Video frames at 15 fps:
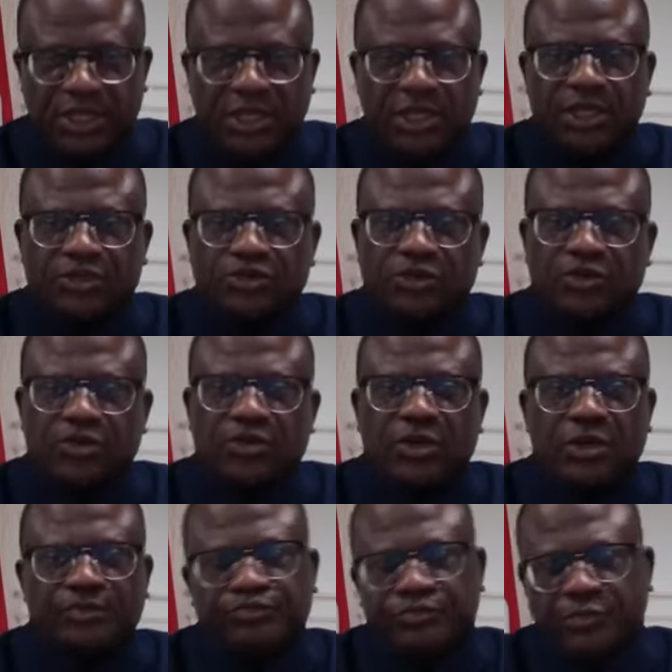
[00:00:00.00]

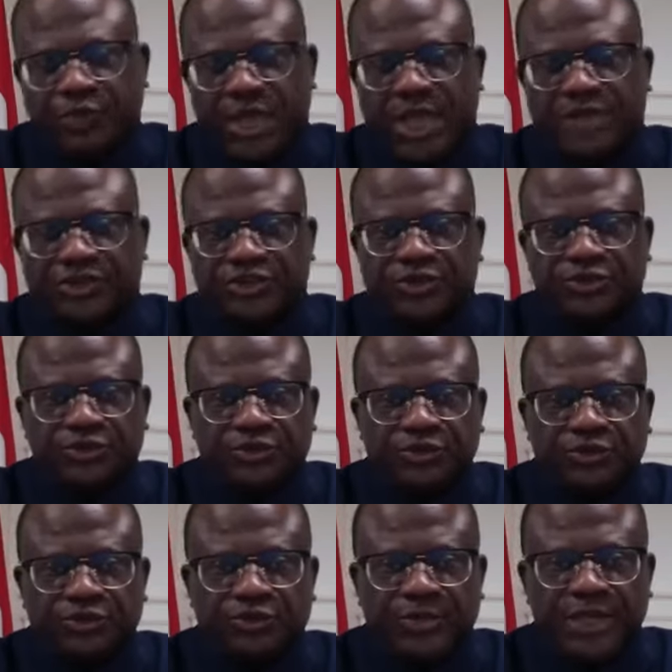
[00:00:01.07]
So, as
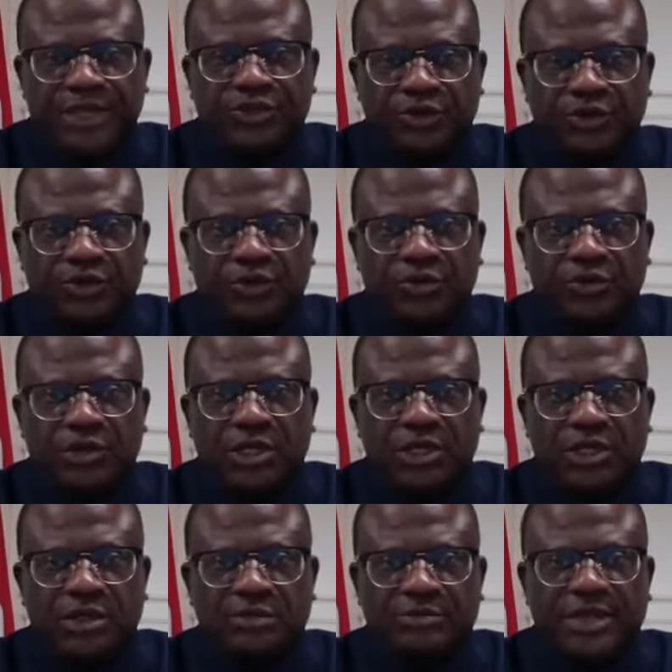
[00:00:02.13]
you may know,
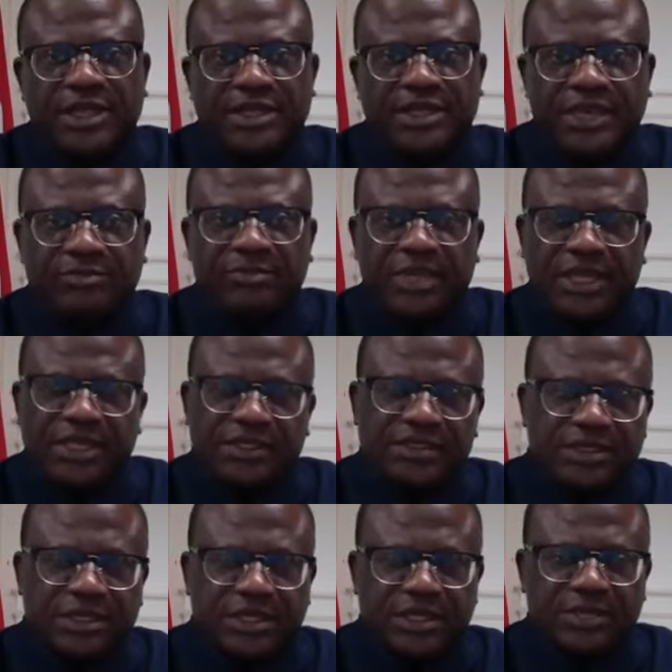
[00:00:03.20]
my name
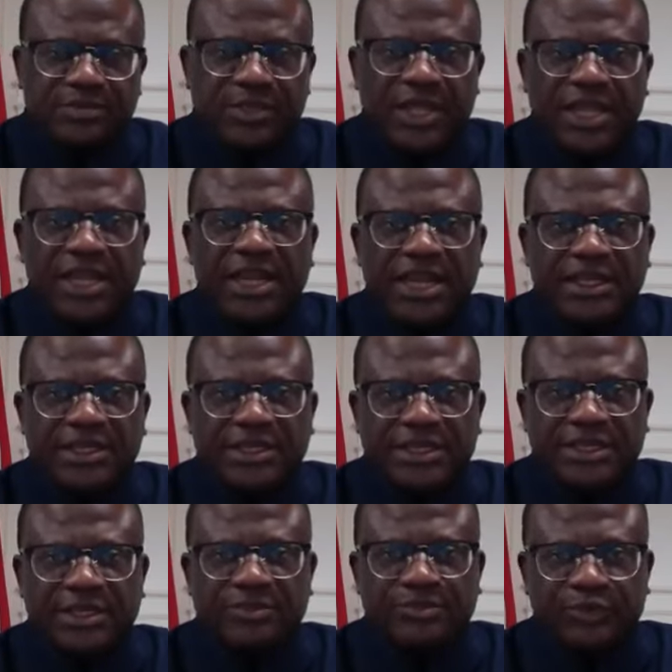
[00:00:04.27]
is
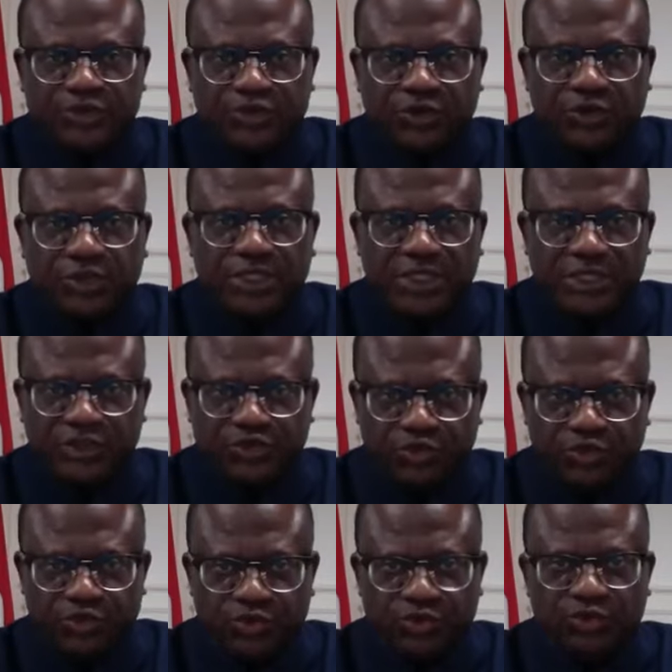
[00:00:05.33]
Elangi Botoy
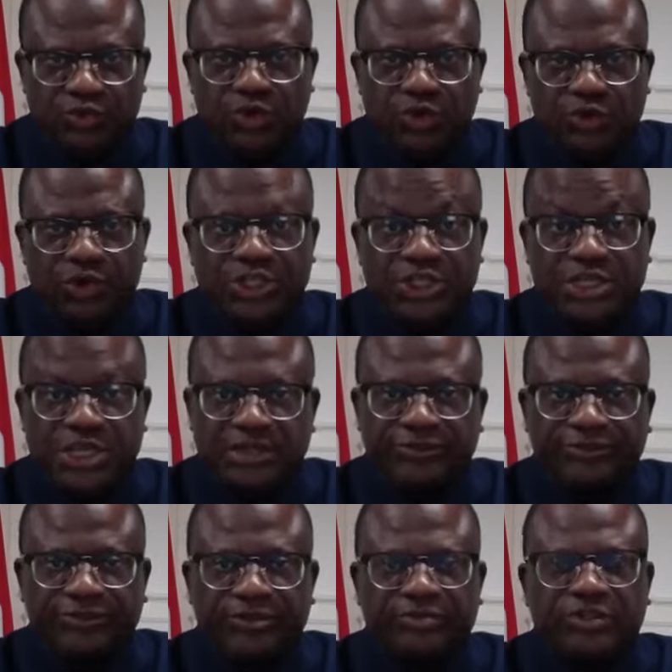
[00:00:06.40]
Ituku, originally
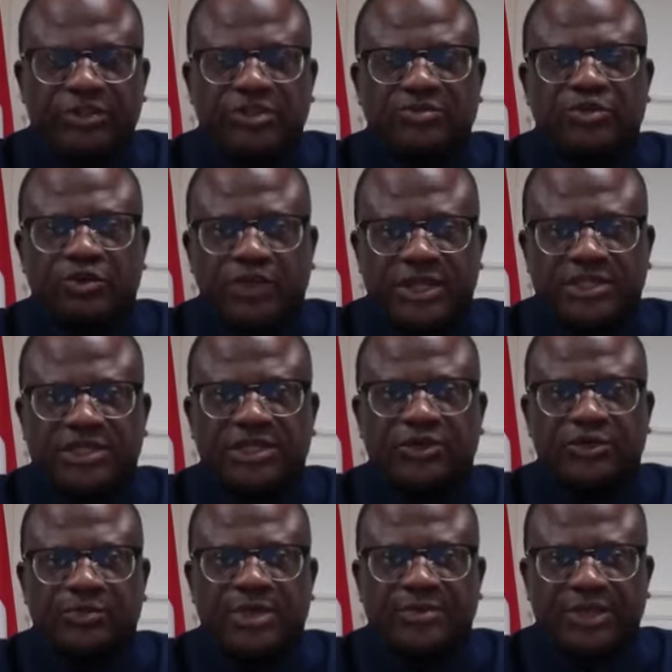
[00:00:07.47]
from the Democratic
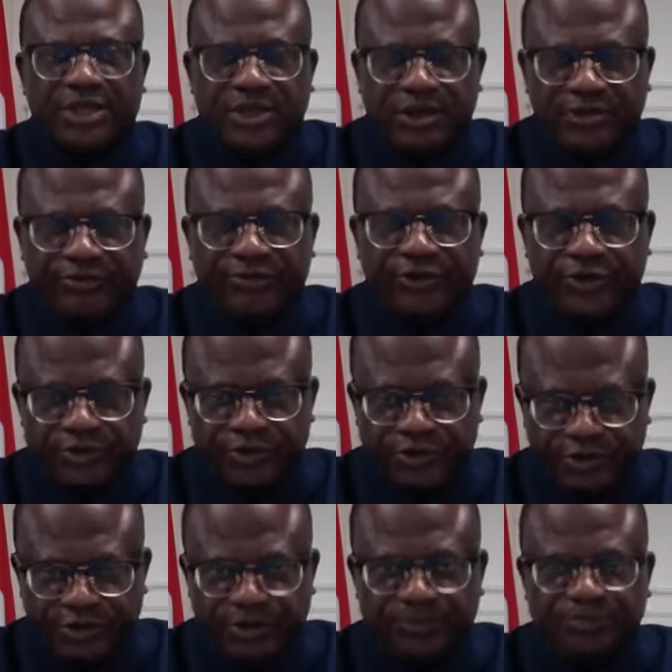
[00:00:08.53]
Republic of
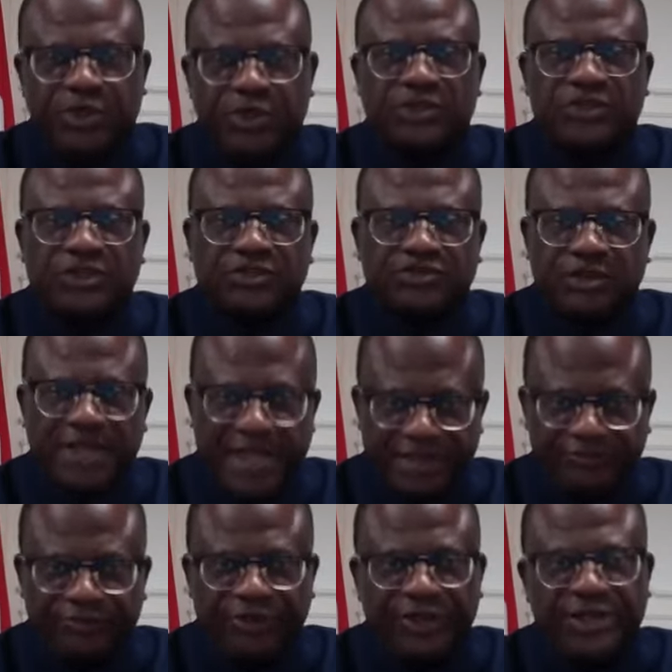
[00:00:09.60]
Congo, Central
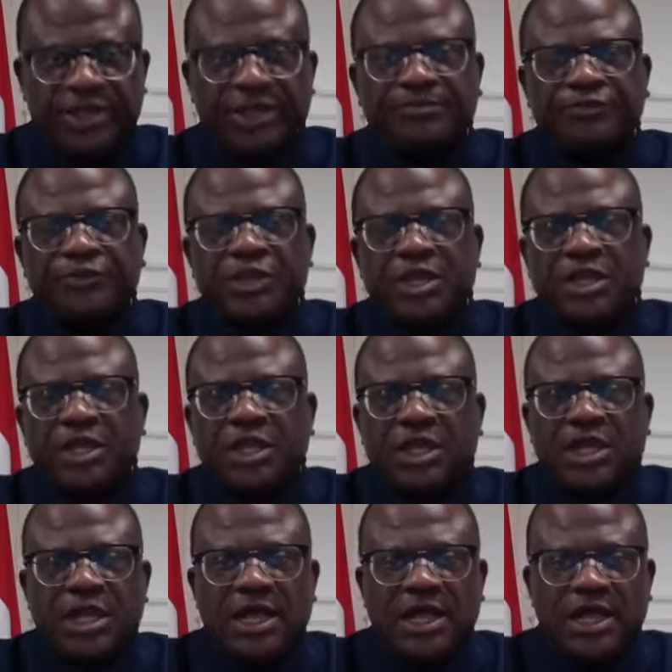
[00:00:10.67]
Africa.
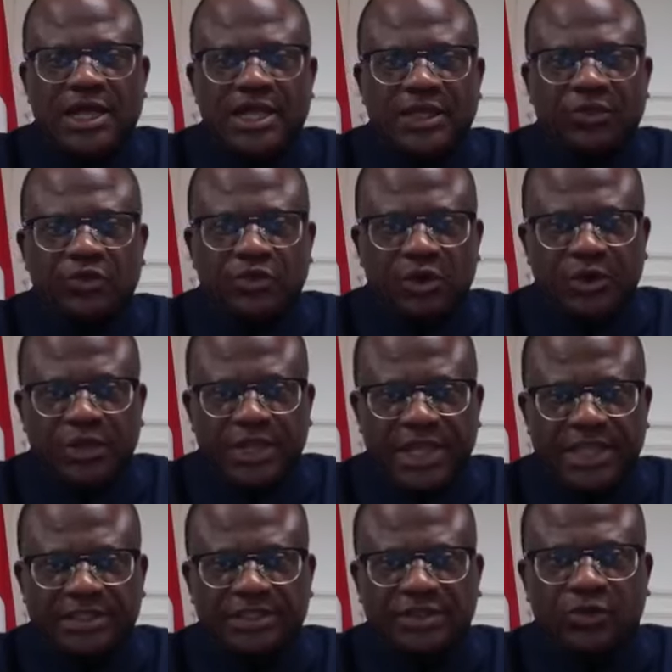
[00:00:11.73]
I work
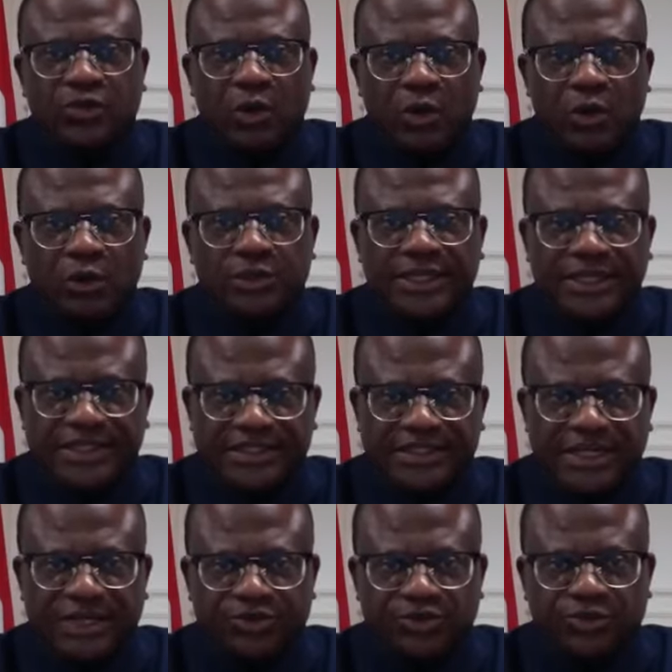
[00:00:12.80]
at the World
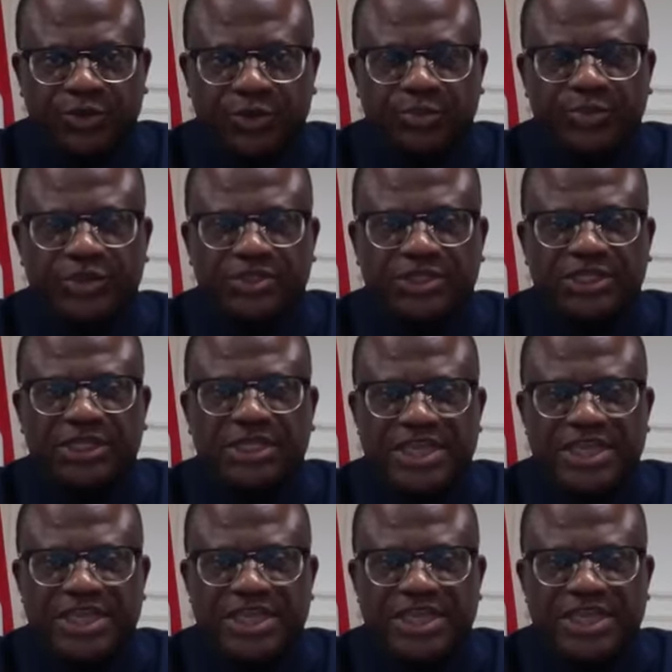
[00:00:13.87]
Intellectual Property